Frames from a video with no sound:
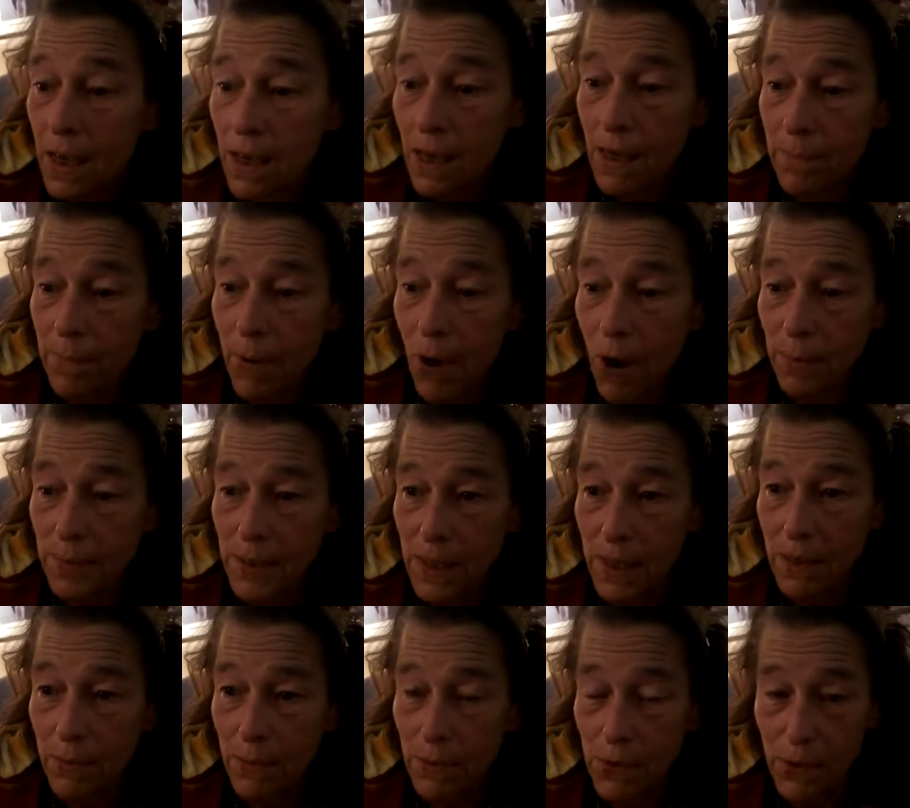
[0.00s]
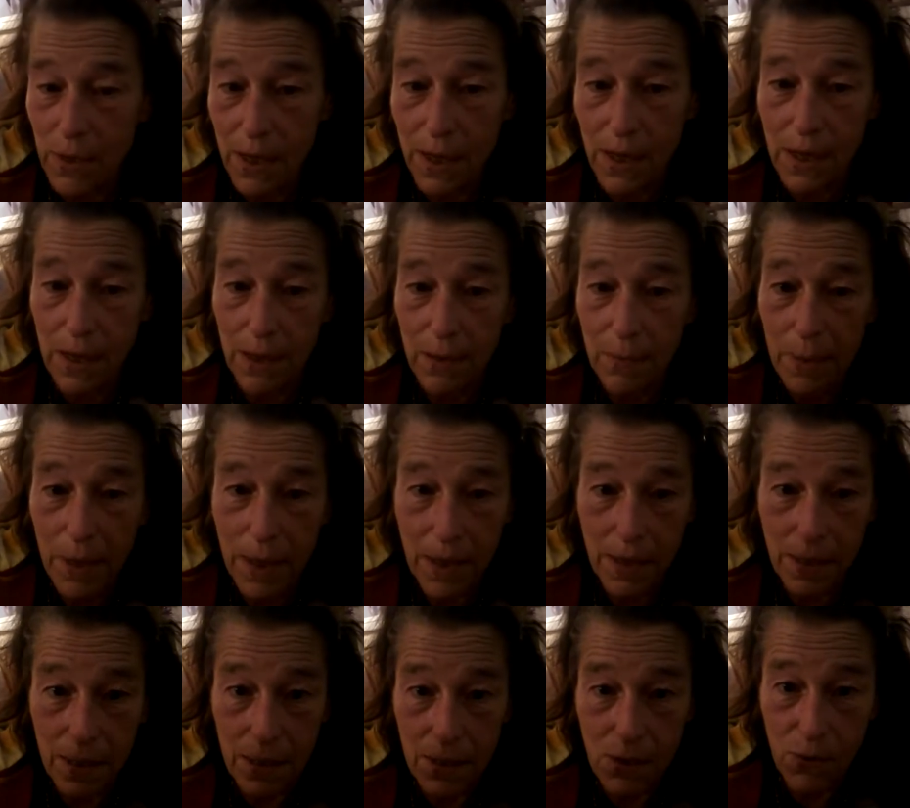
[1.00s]
He popped in, and it was really cute
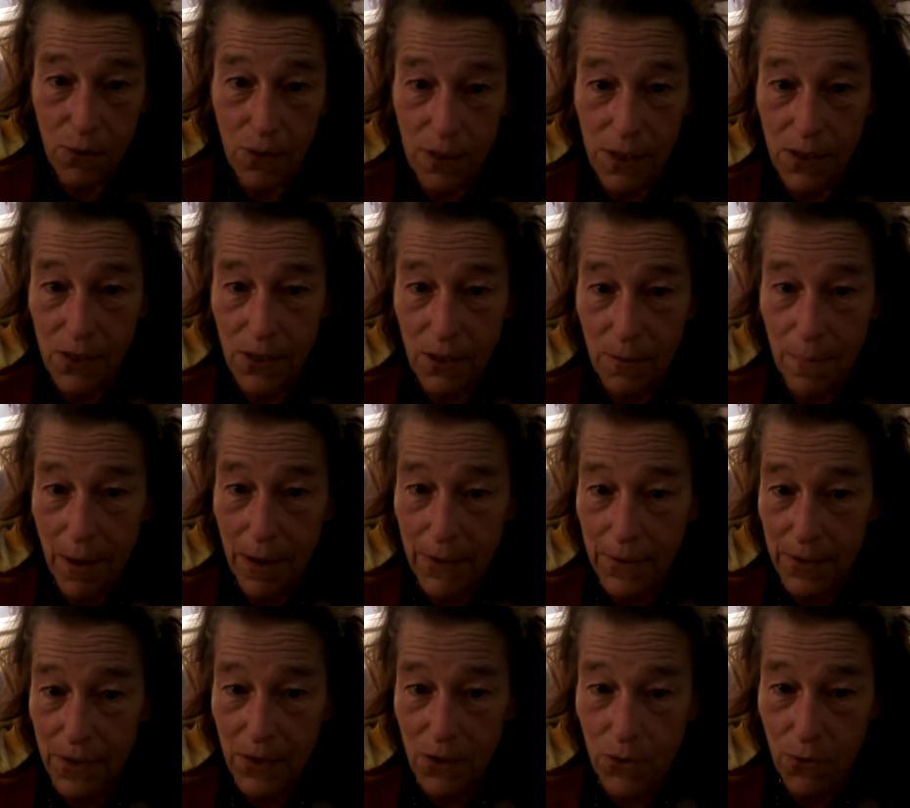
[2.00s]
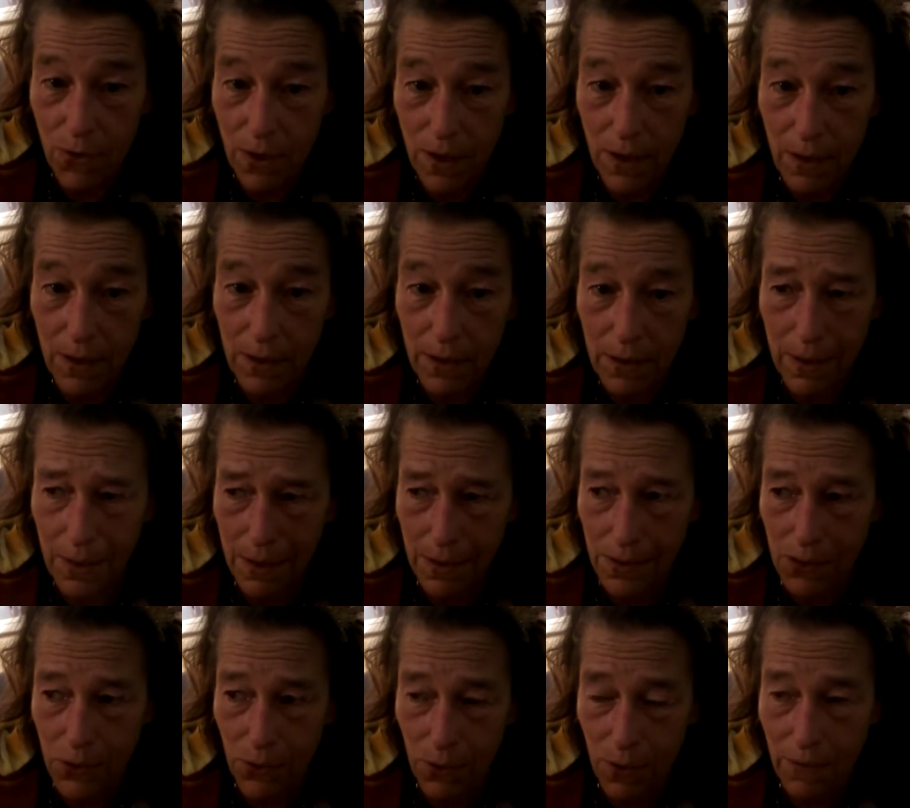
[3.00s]
because he sort of stood by the door. He
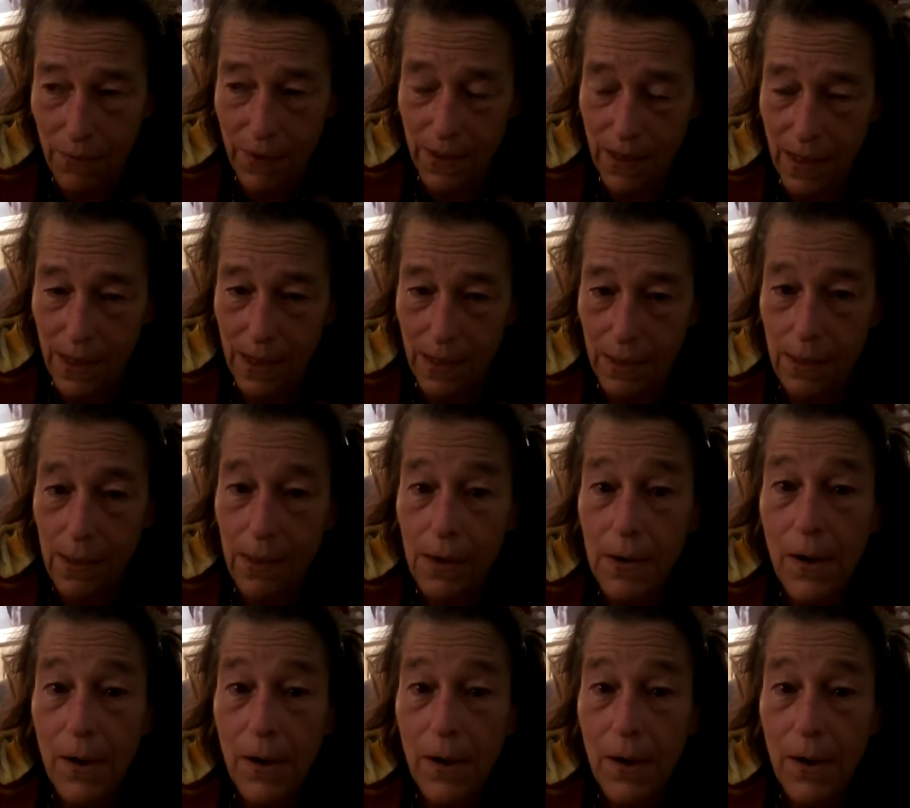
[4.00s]
didn't sort of, he did.